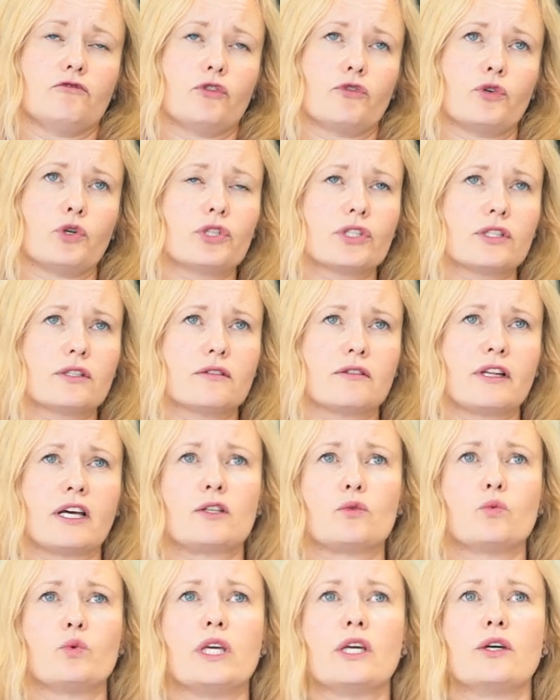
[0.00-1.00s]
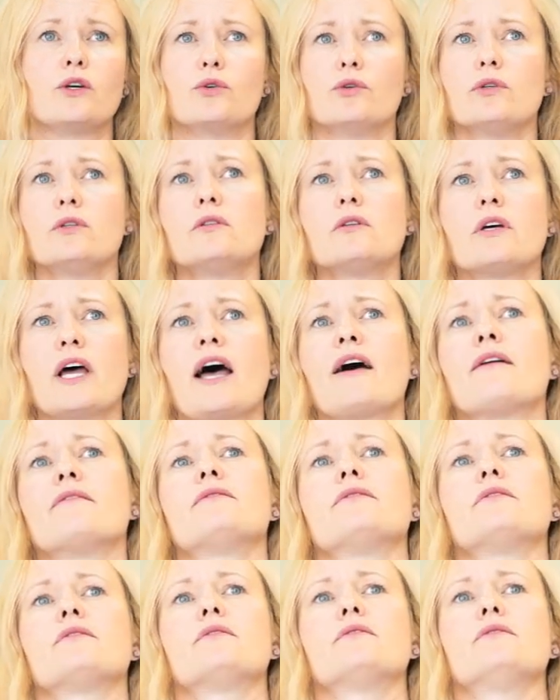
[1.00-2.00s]
First, that we could
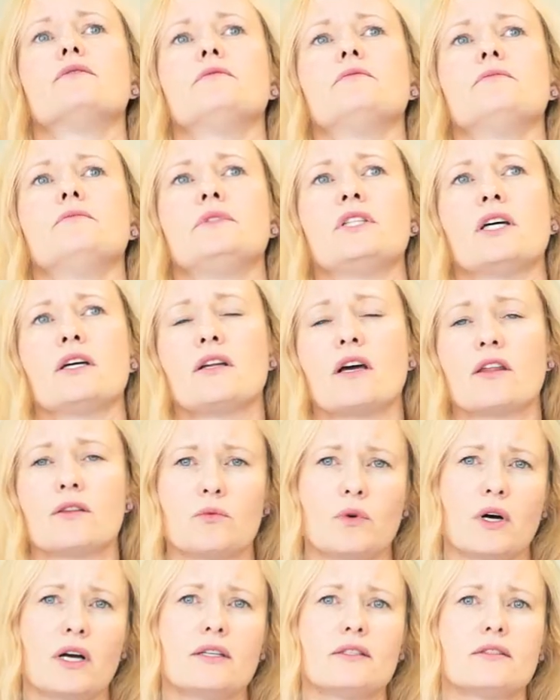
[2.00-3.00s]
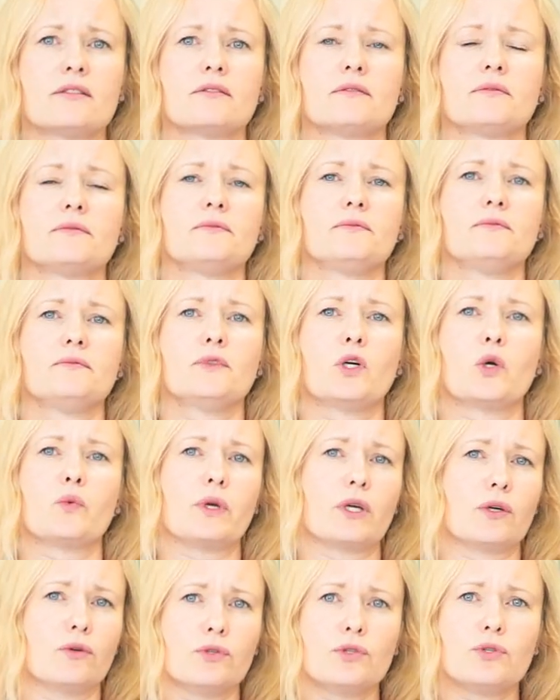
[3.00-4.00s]
have done otherwise, or
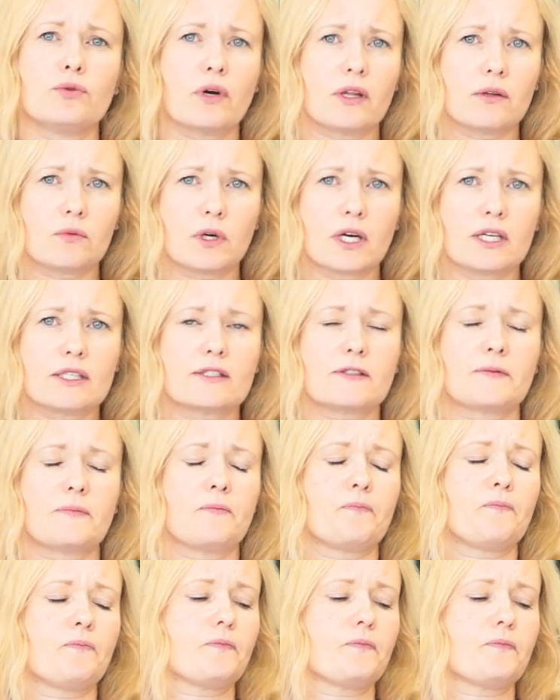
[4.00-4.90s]
we could do otherwise.